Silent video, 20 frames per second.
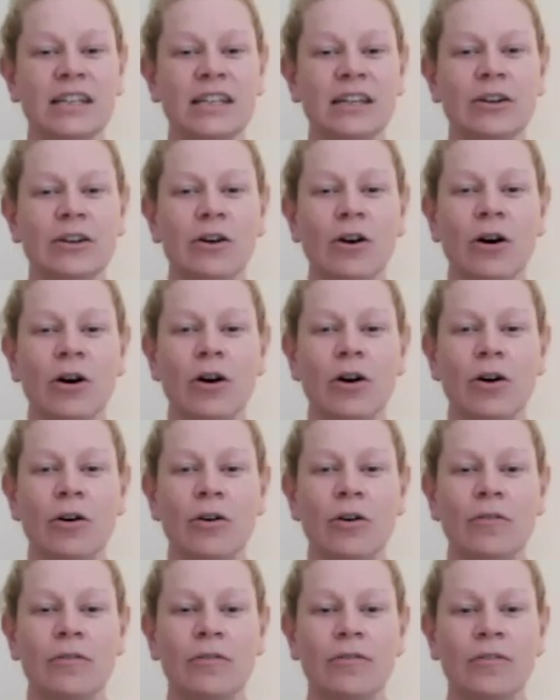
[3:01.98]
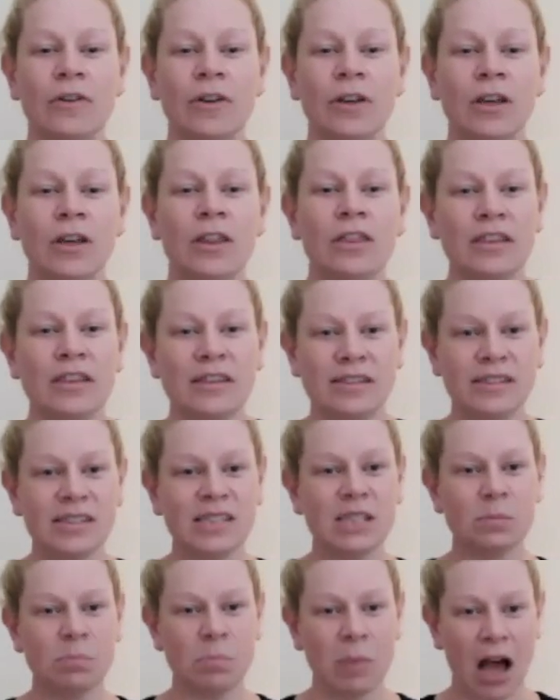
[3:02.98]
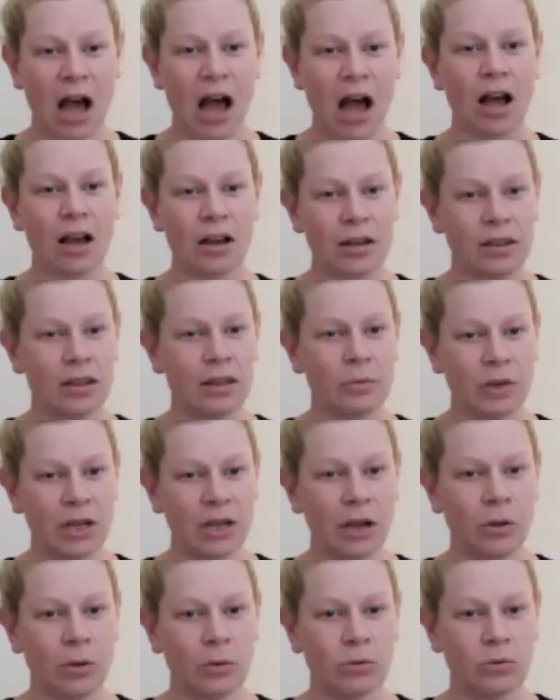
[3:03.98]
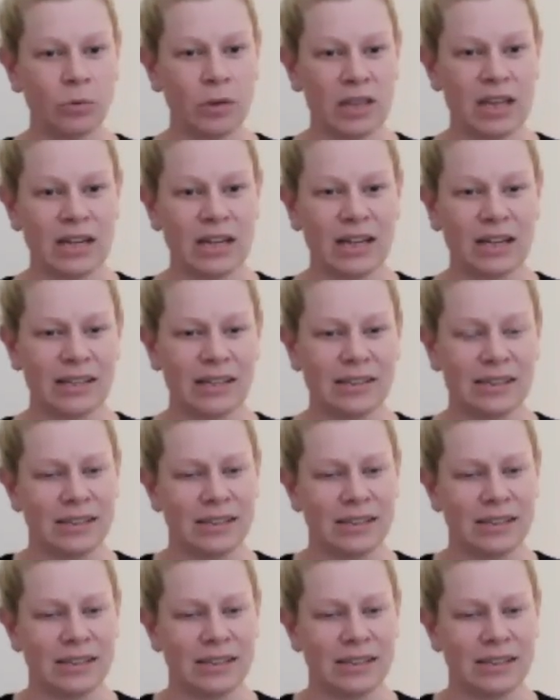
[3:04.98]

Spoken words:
of this spark that we hold within us.